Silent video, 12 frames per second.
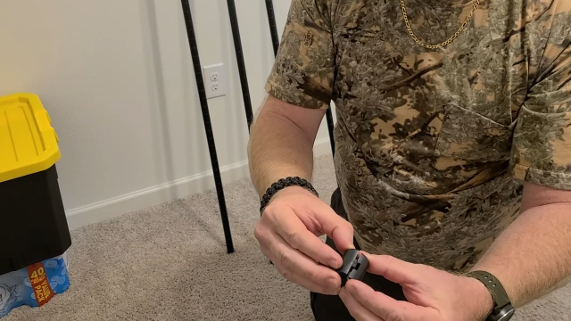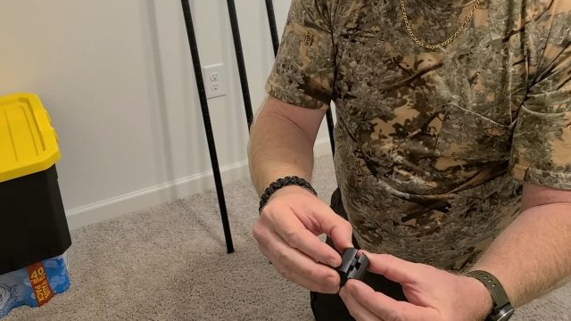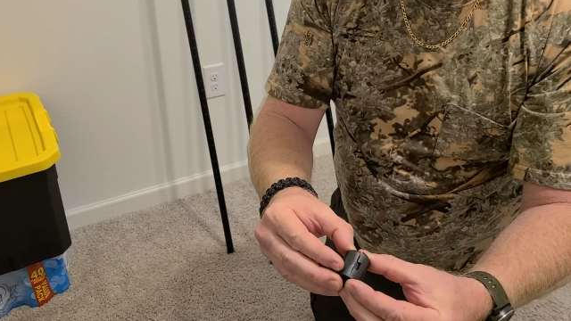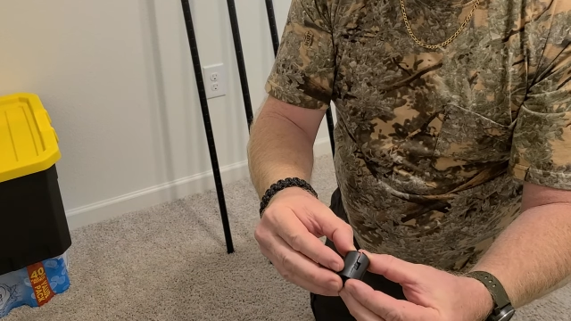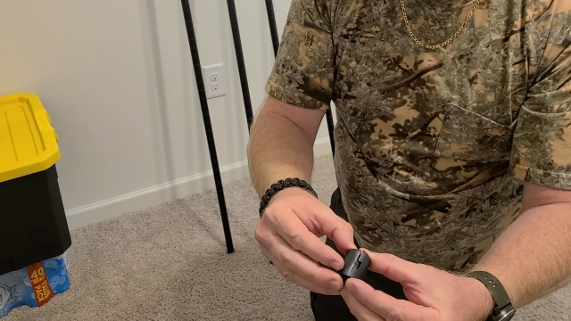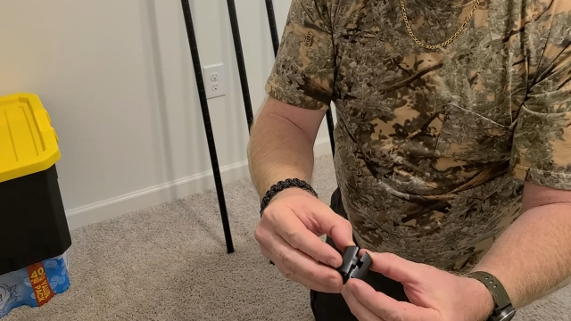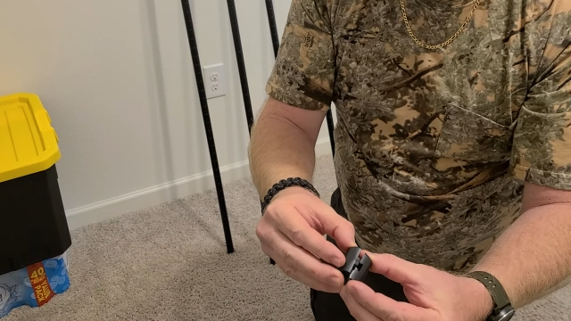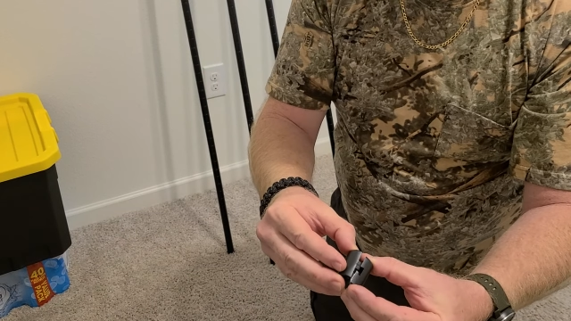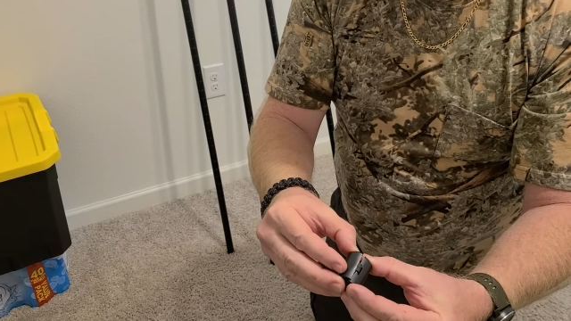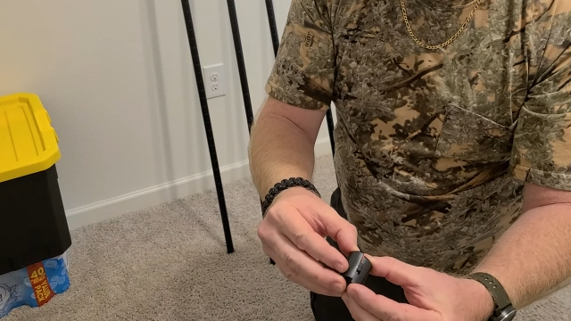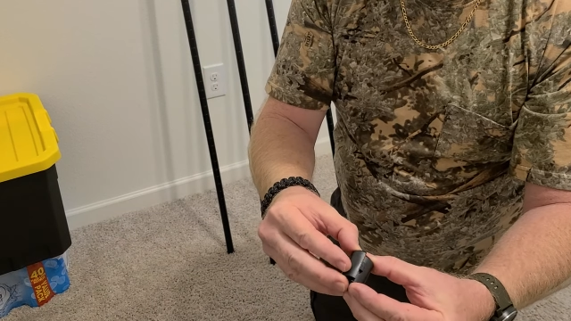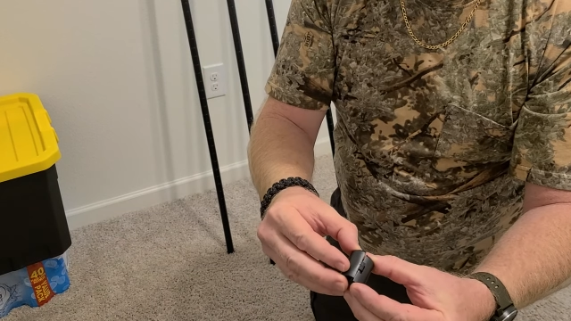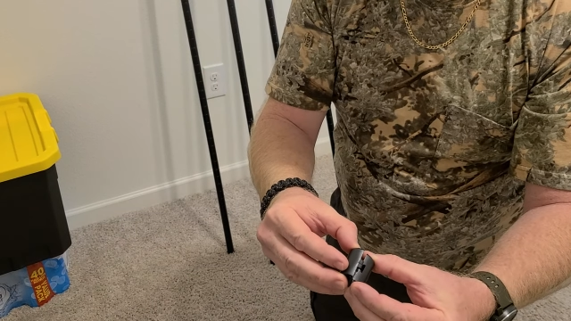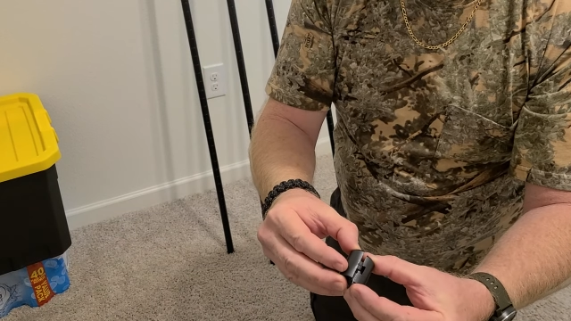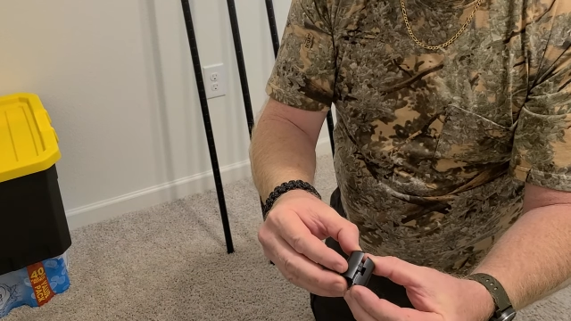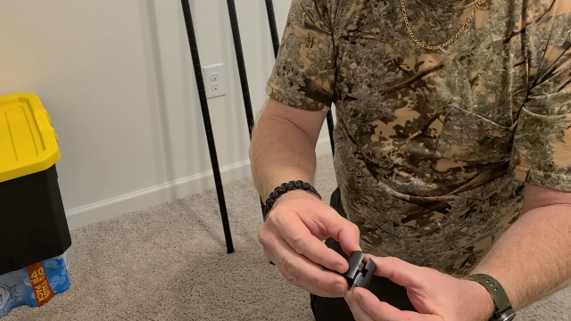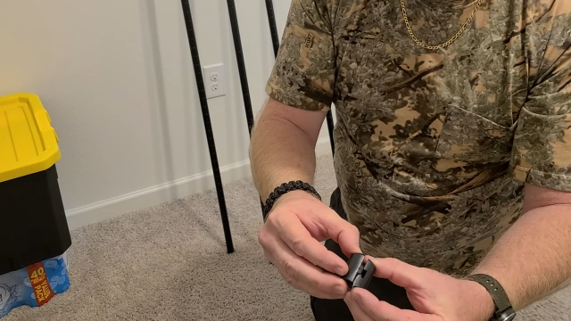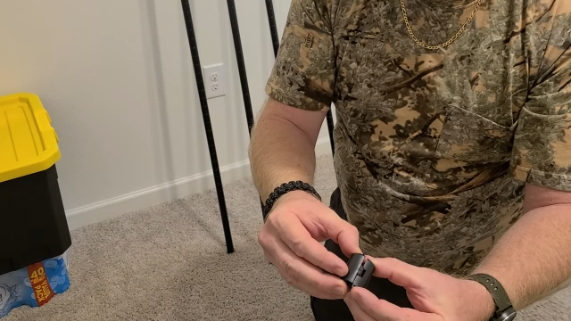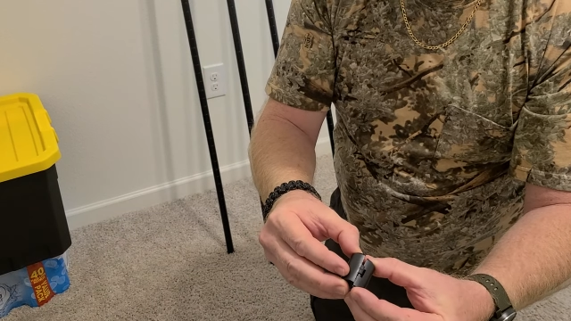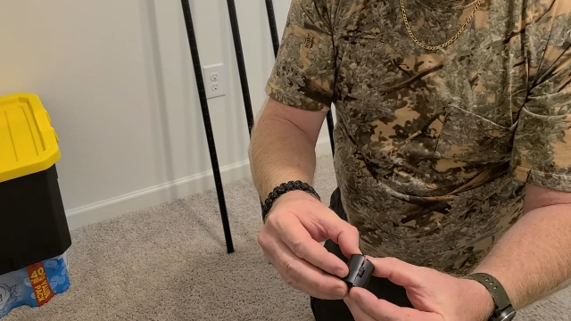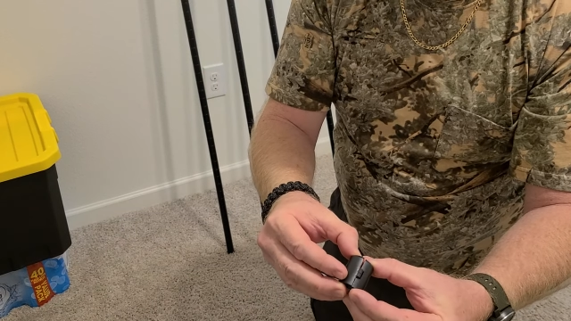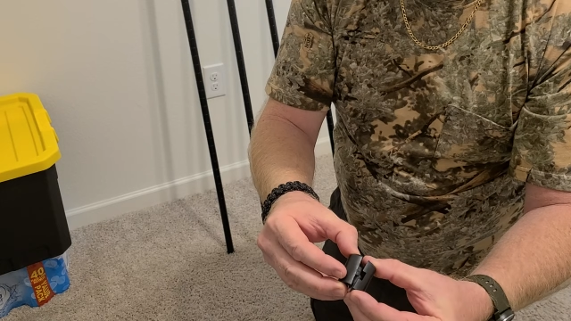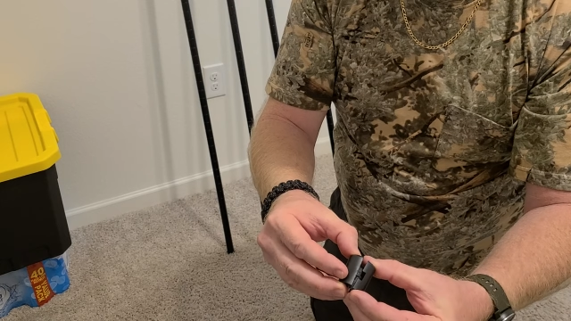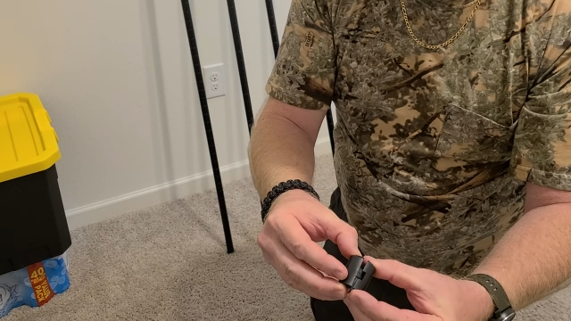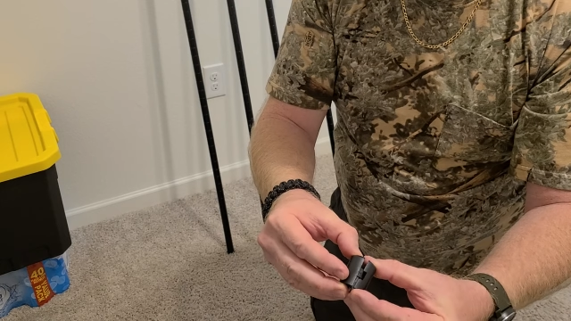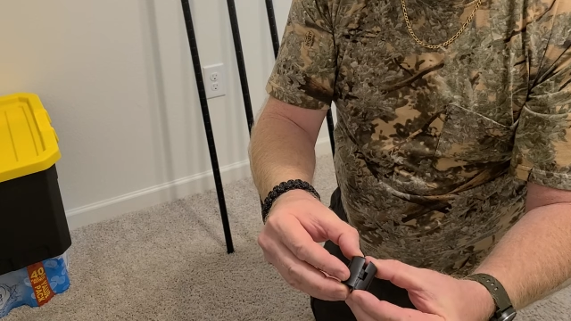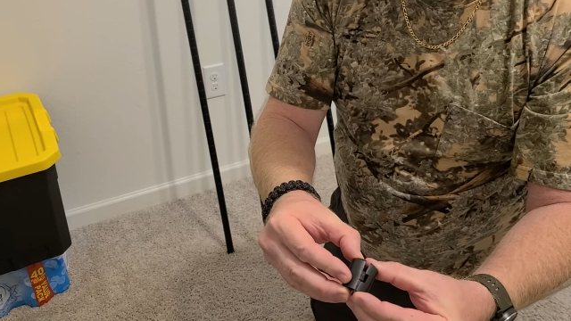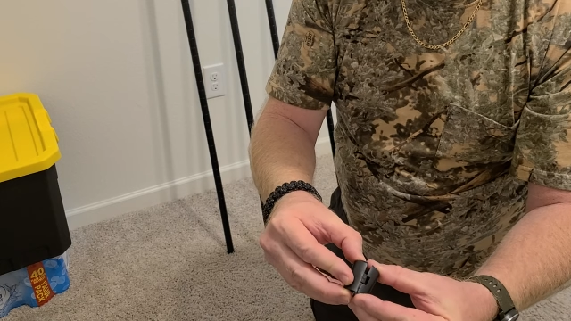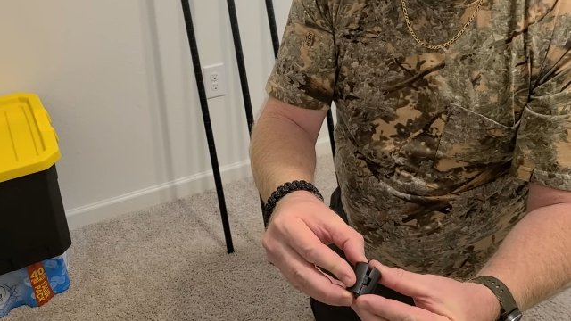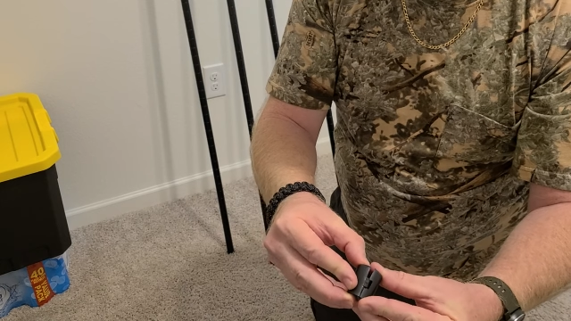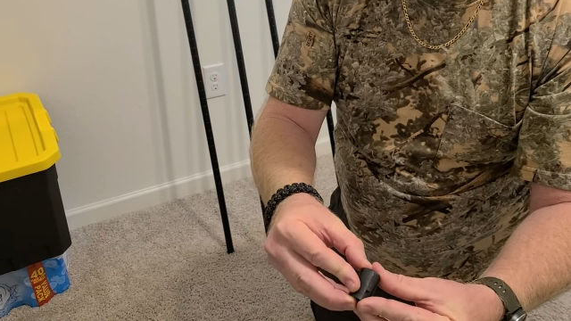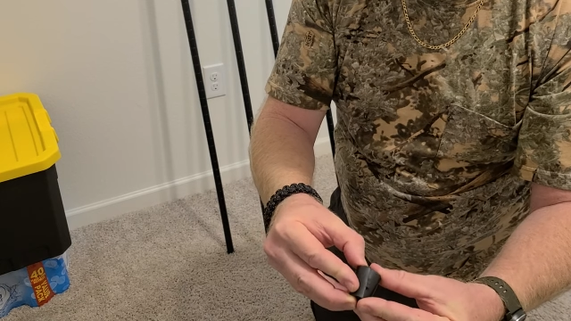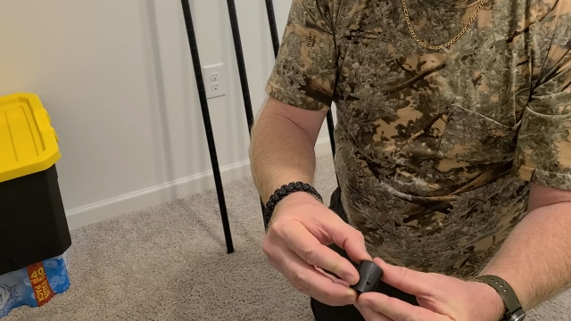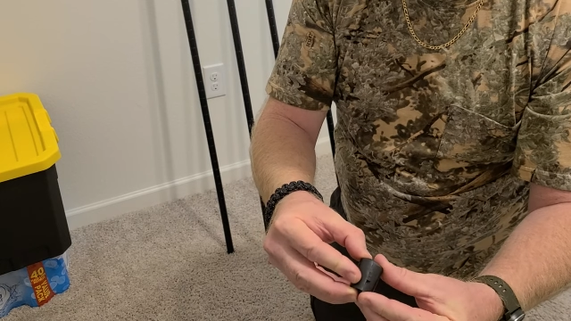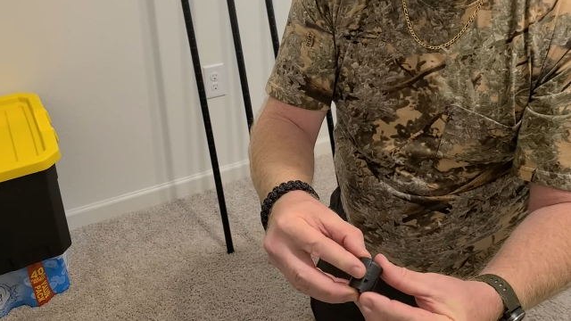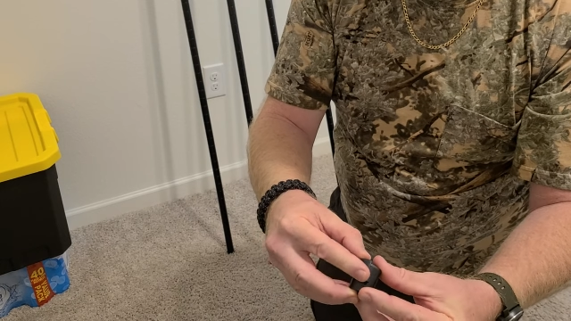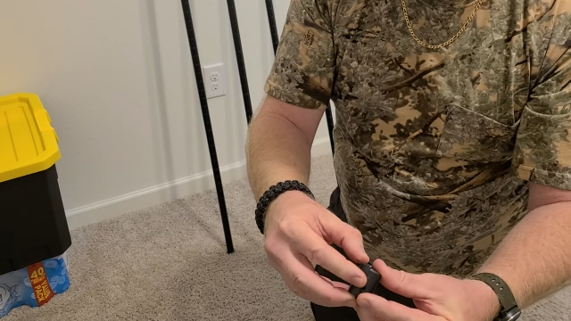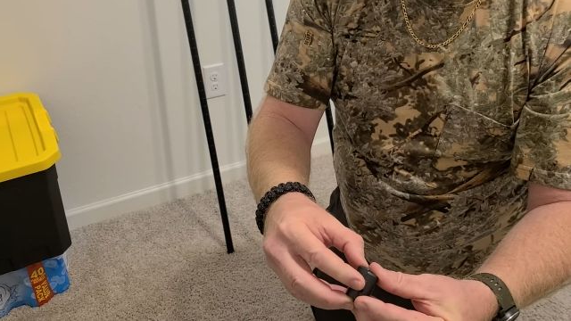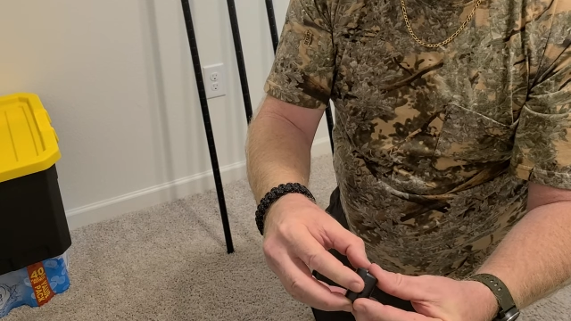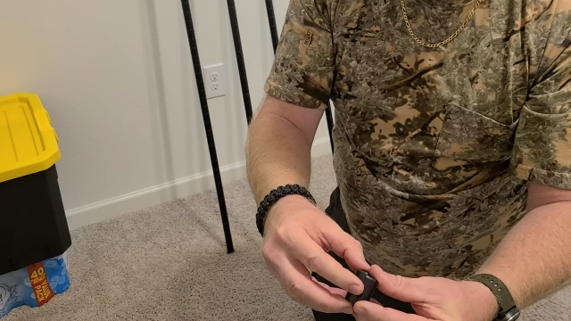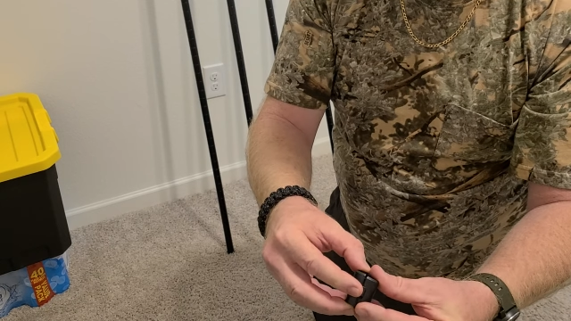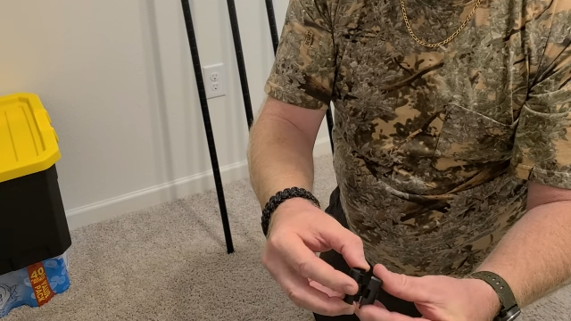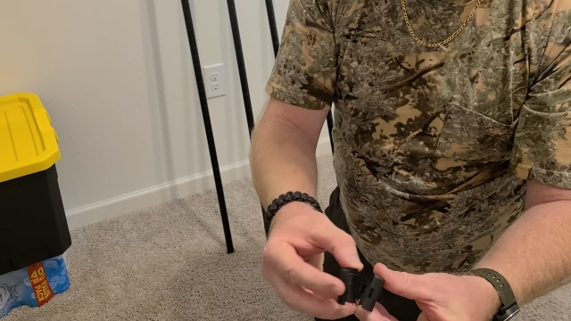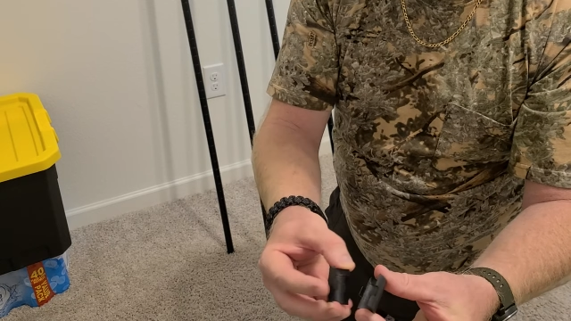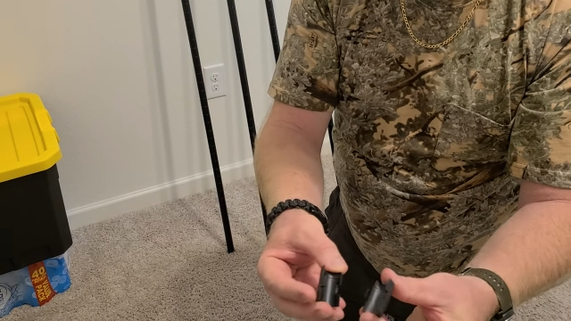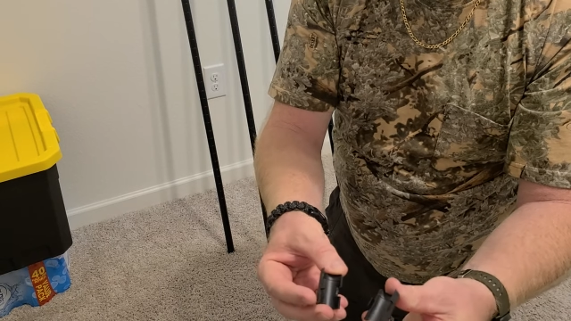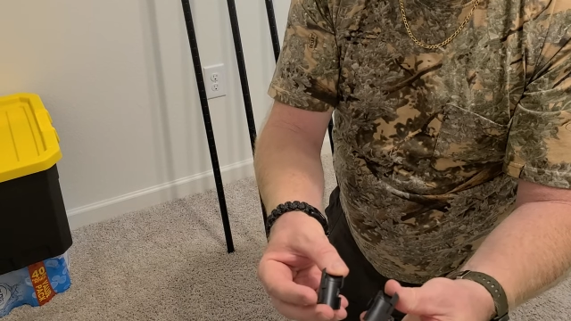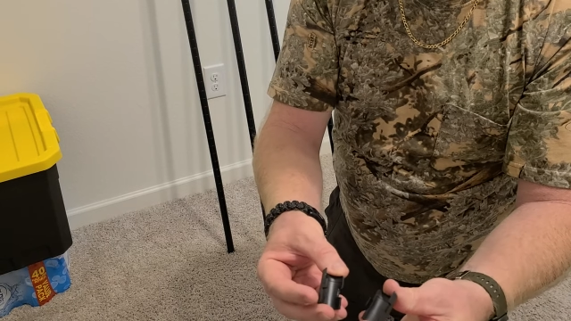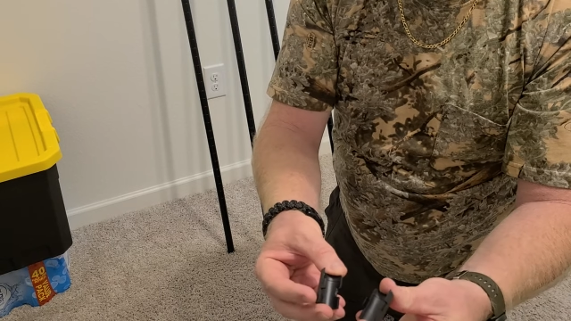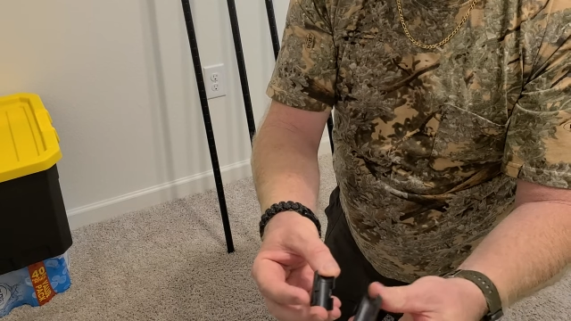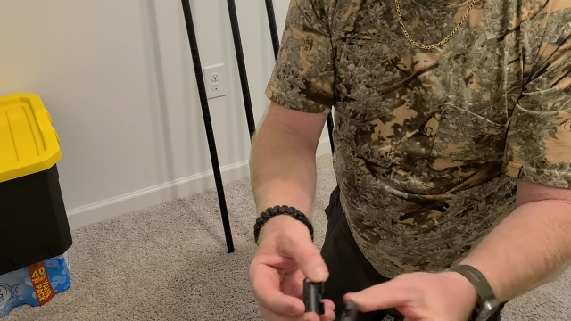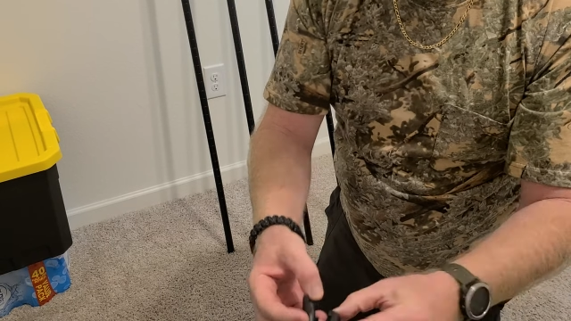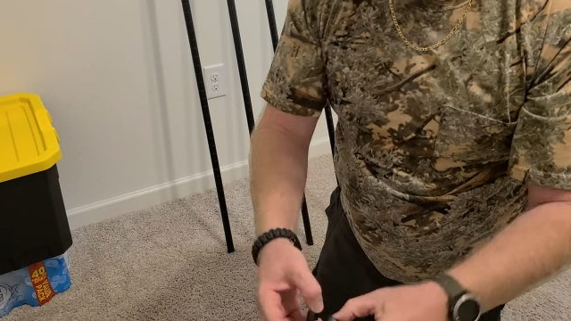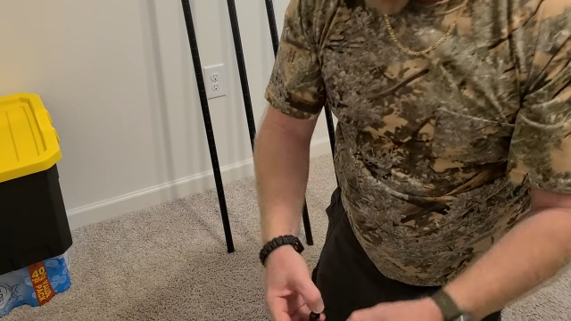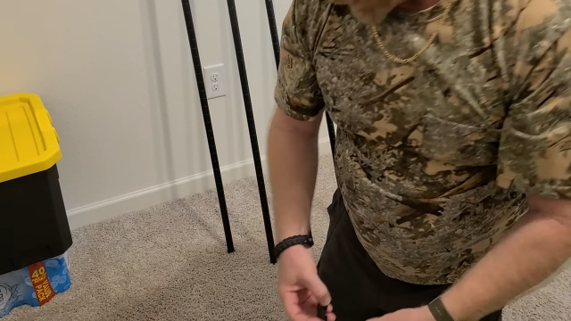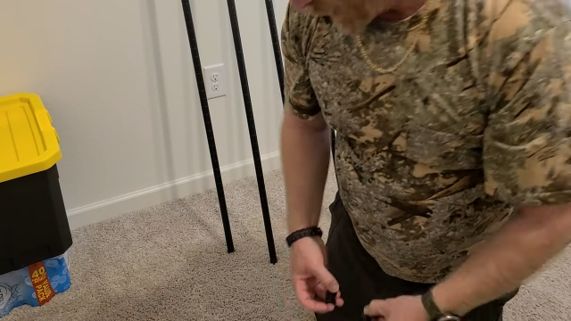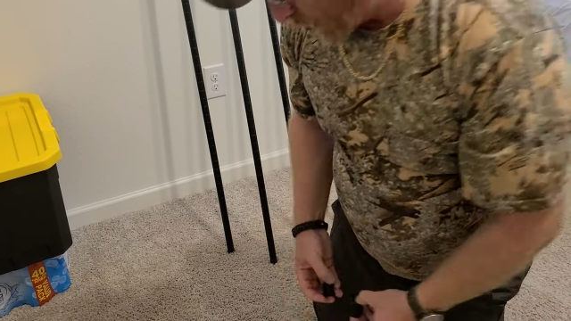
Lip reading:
[unreadable: no face in view]